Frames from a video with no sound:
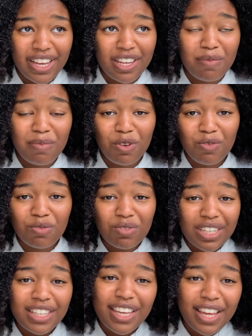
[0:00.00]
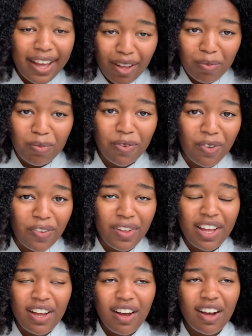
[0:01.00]
can be really helpful.
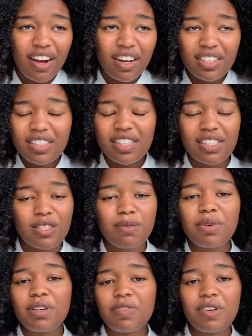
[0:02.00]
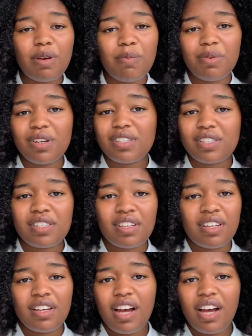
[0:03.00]
Honestly, some of my favorite books